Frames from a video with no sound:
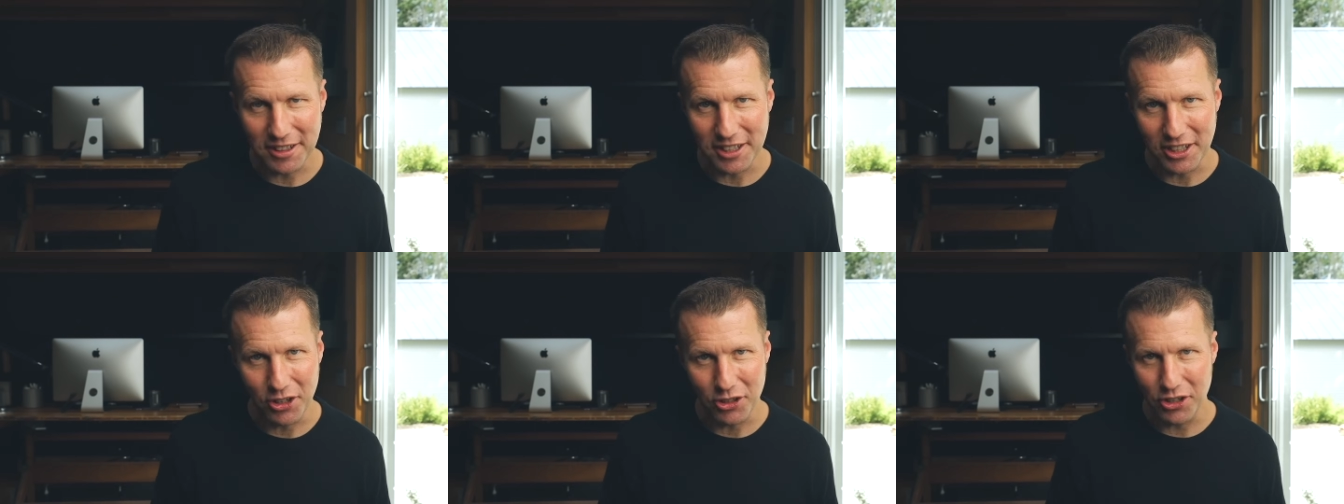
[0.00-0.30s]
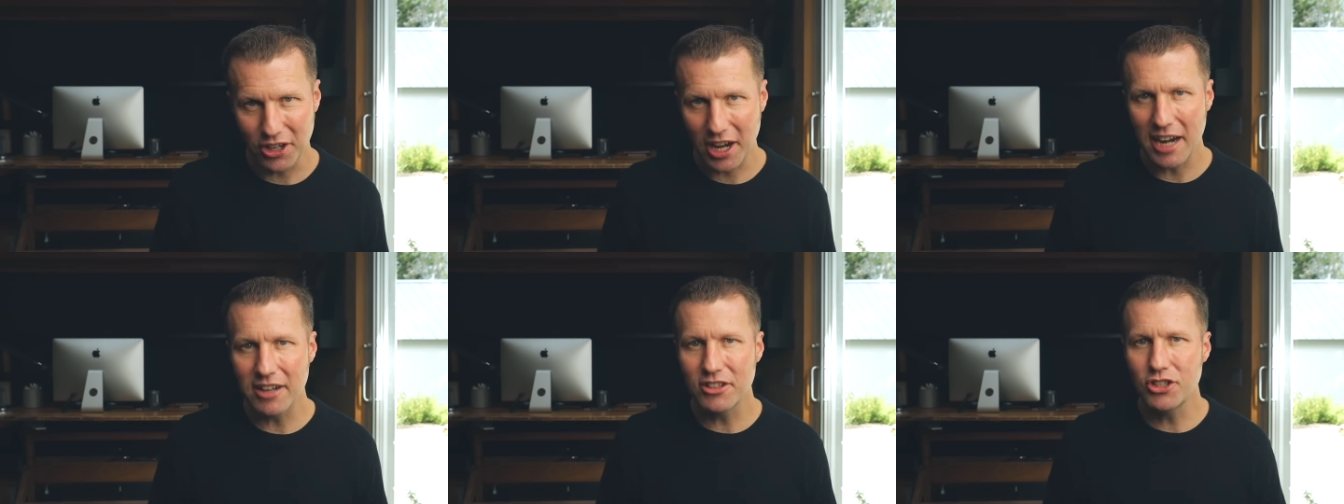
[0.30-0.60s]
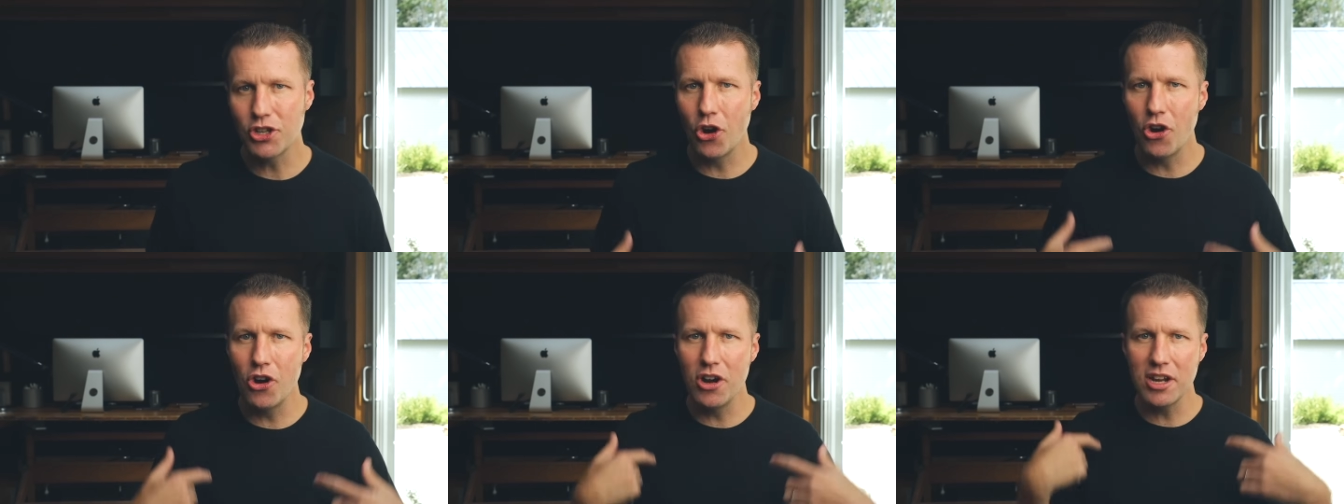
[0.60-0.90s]
You know, you're kind of
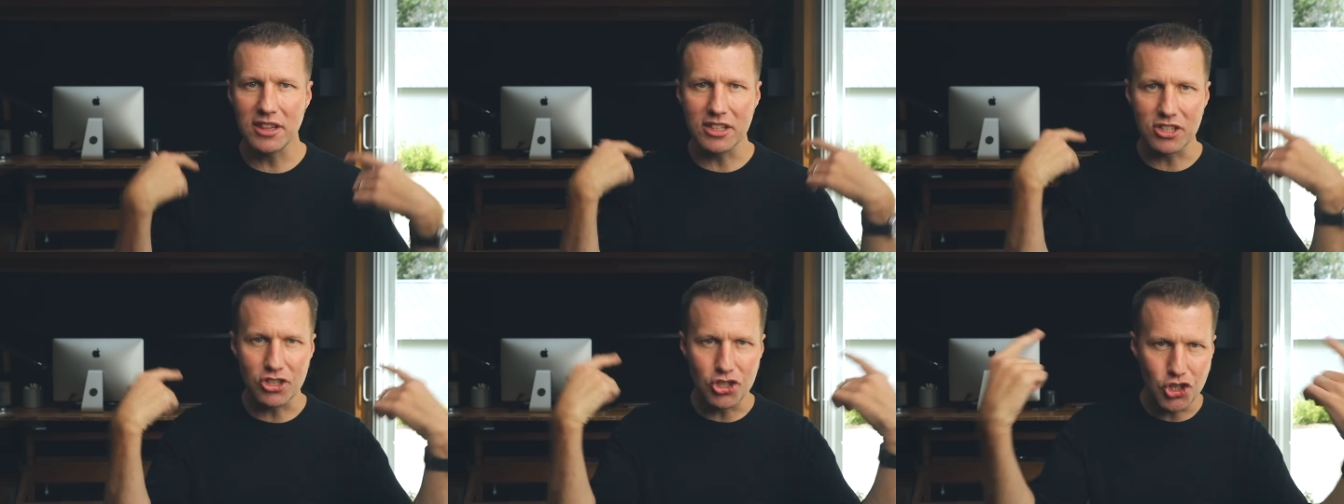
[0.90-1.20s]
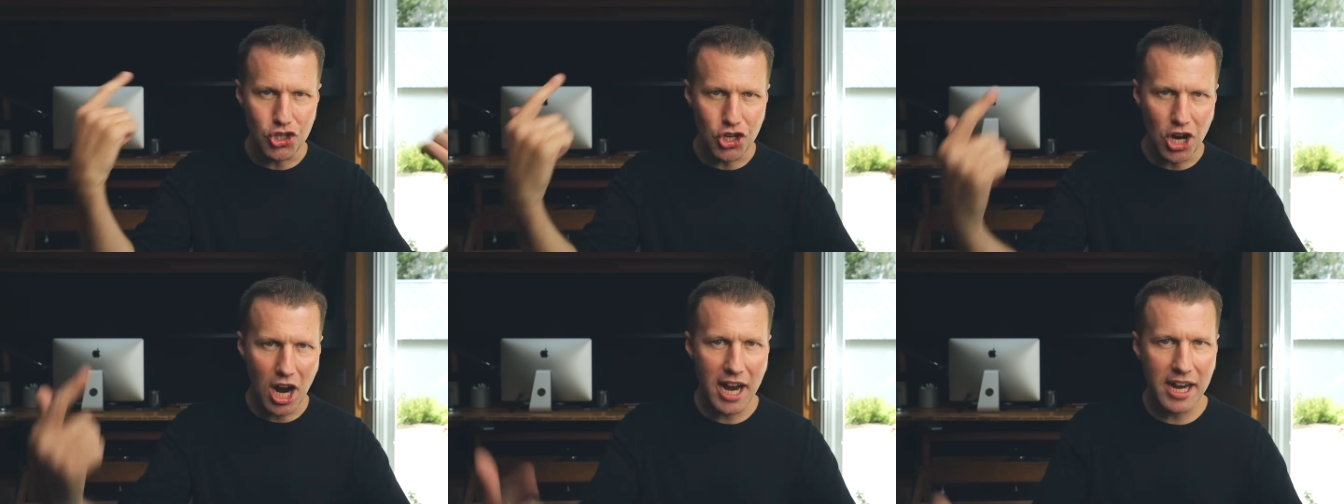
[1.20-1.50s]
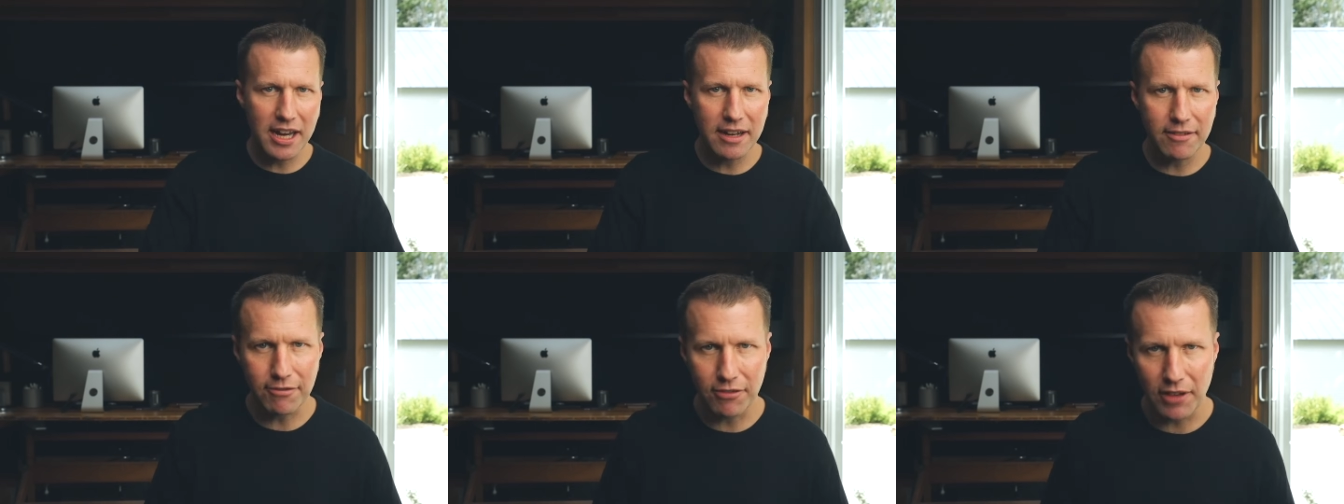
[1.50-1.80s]
turning this
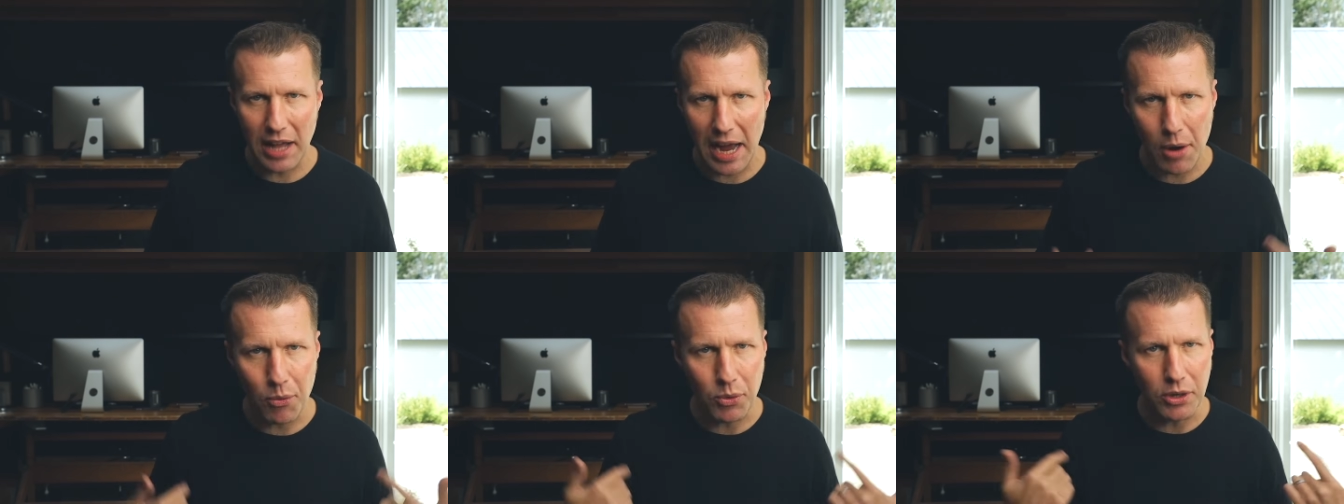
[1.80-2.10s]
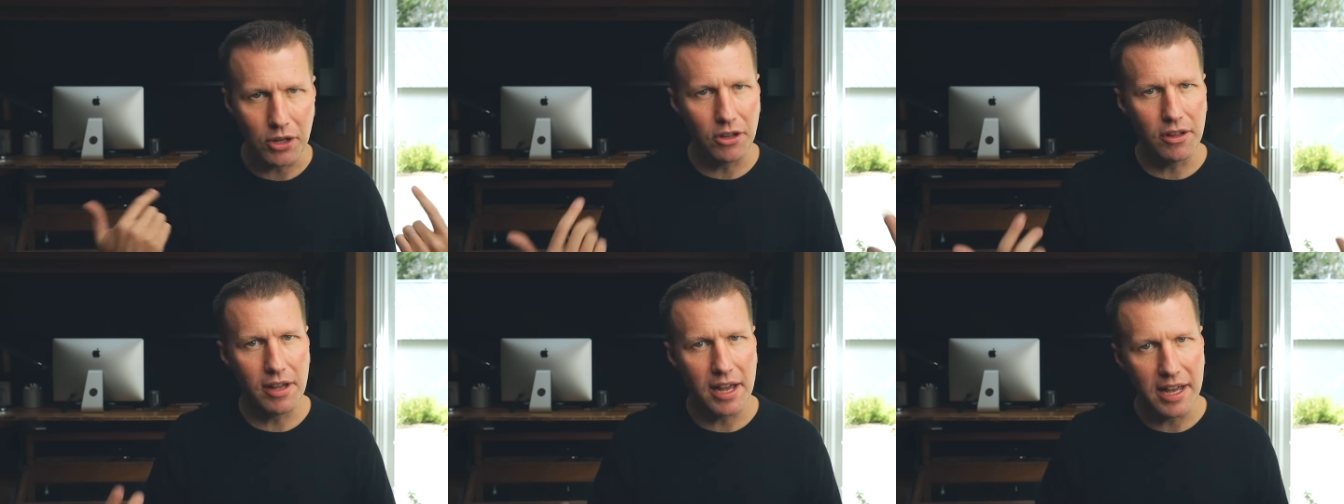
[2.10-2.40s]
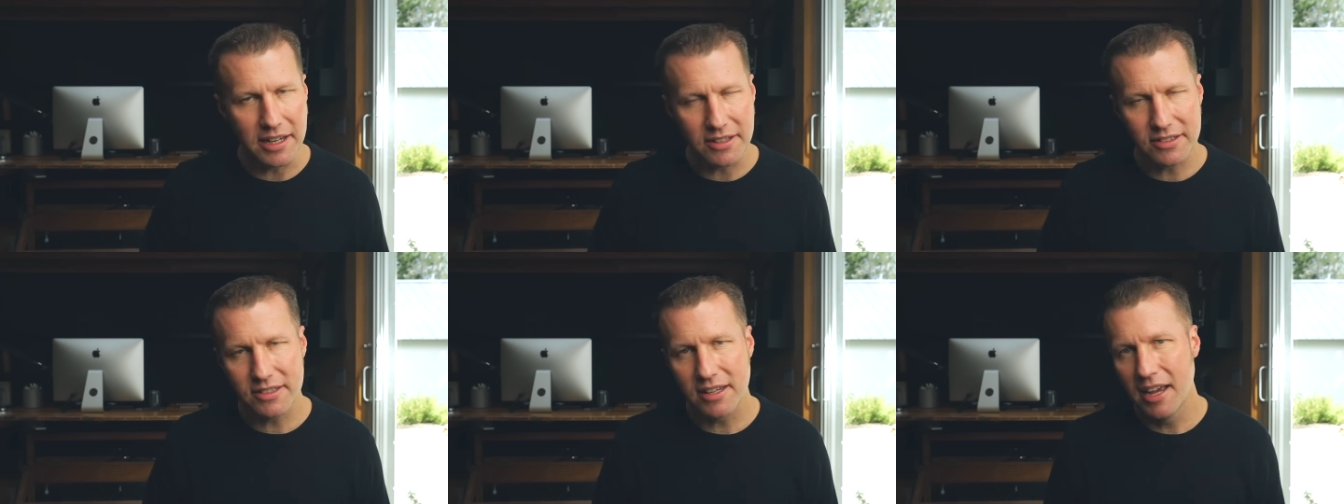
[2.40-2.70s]
giant flywheel
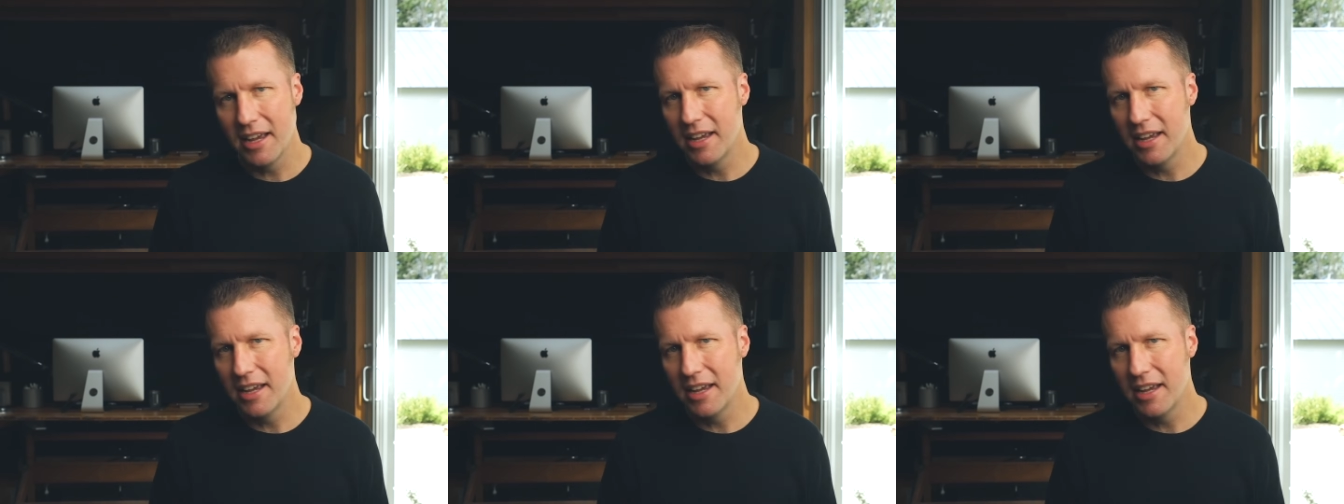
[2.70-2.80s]
and it's